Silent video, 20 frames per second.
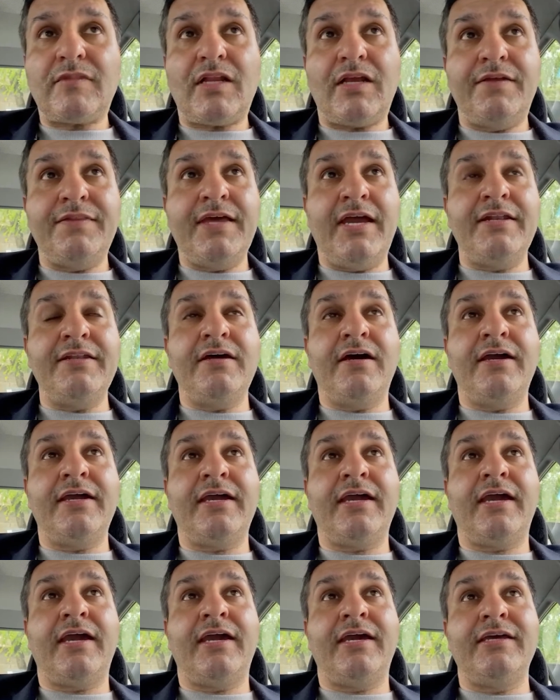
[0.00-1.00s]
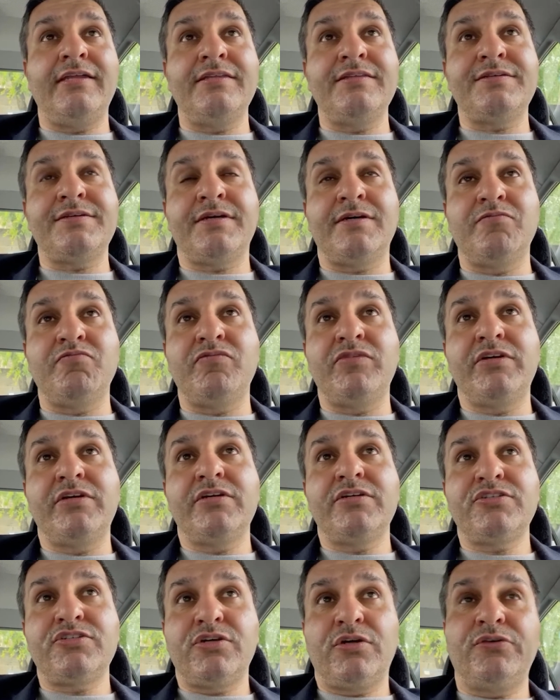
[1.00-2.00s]
that night, and
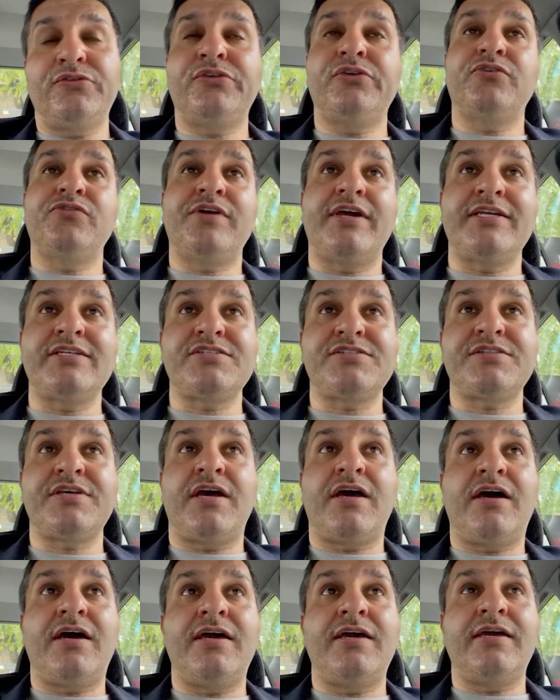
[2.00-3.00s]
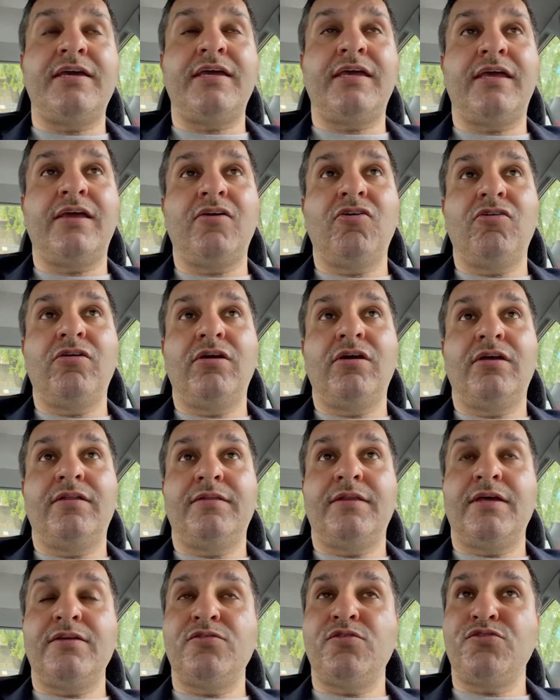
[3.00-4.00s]
Chelsea arranged that
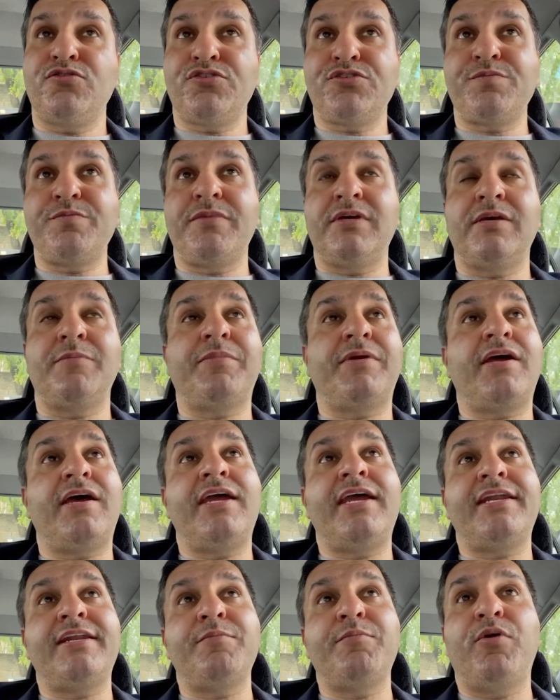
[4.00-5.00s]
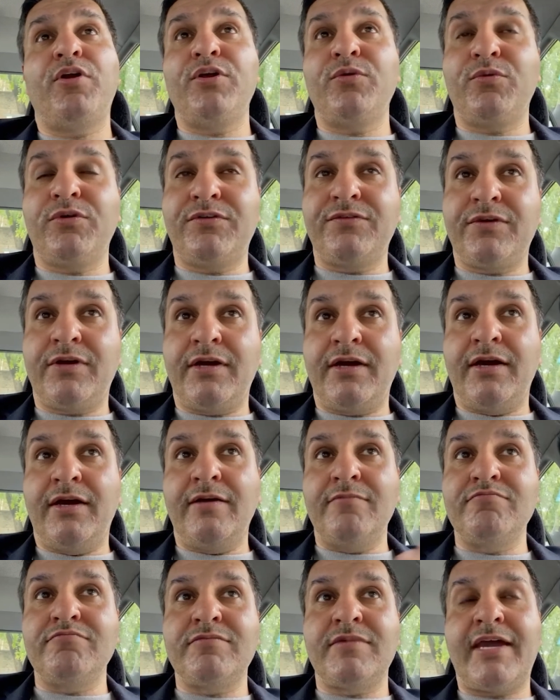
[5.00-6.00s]
not just me, but I had a Bollywood
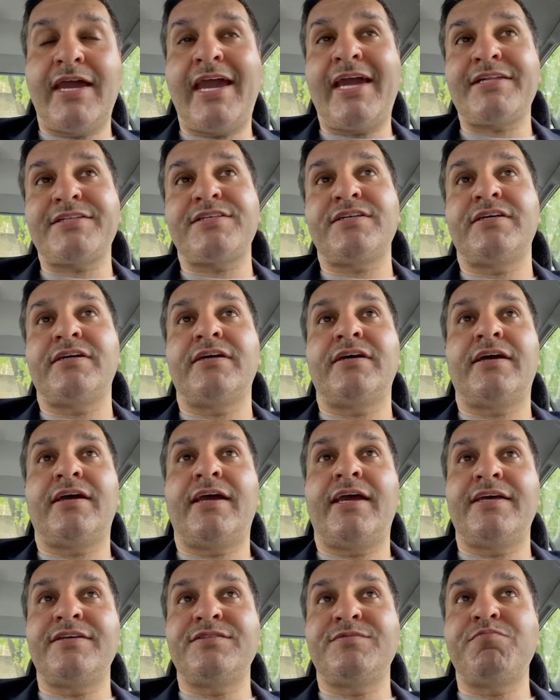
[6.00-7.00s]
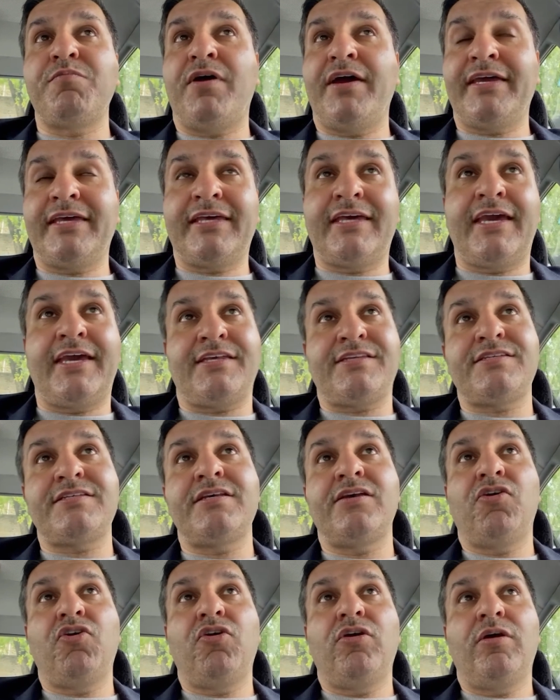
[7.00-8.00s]
actor as my guest,
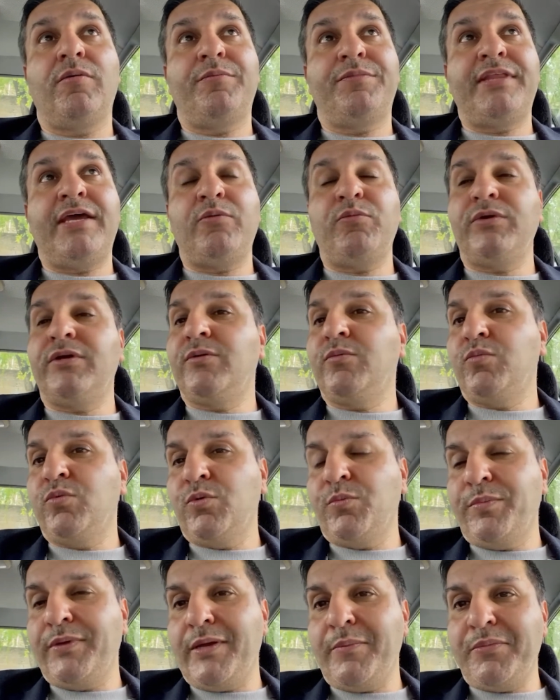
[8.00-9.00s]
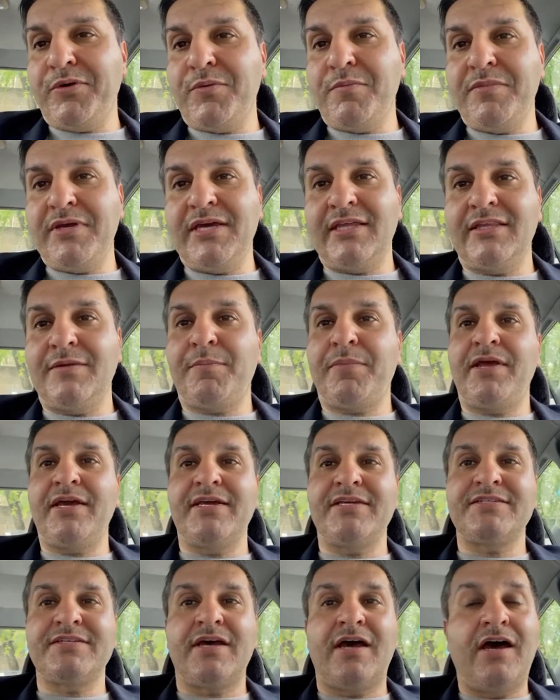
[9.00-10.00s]
that we would be able to meet the
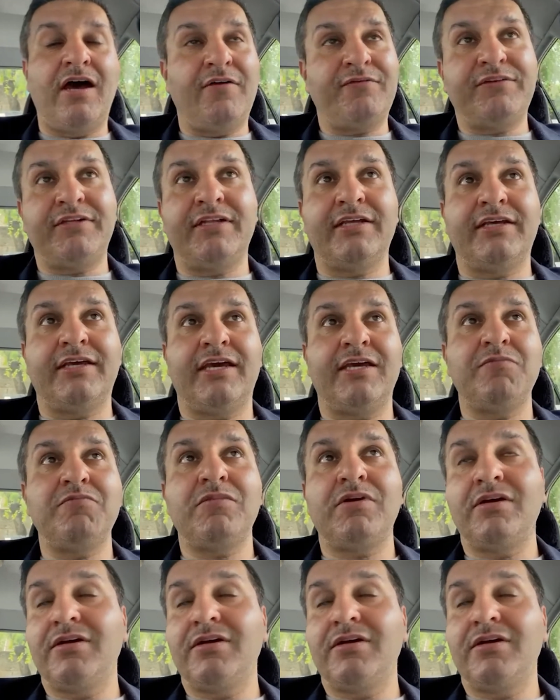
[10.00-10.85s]
players after the game.